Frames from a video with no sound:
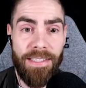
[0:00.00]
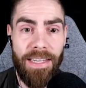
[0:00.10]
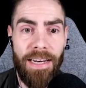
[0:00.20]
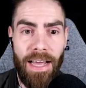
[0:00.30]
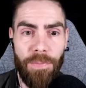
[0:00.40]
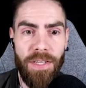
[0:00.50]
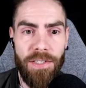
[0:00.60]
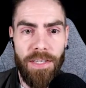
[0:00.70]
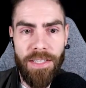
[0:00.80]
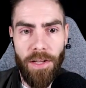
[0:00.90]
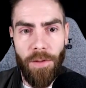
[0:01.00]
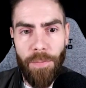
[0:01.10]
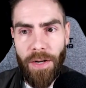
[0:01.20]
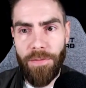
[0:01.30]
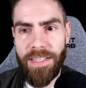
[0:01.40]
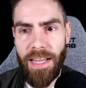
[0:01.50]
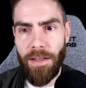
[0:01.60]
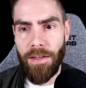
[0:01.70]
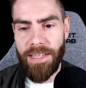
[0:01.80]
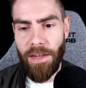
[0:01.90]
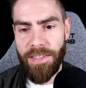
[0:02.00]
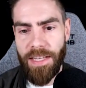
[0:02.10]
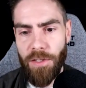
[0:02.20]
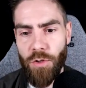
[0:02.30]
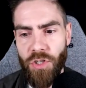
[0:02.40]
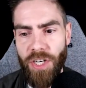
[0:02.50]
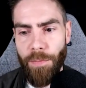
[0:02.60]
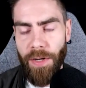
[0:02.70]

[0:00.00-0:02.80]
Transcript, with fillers: say that because it's a little bit of uh, self censorship.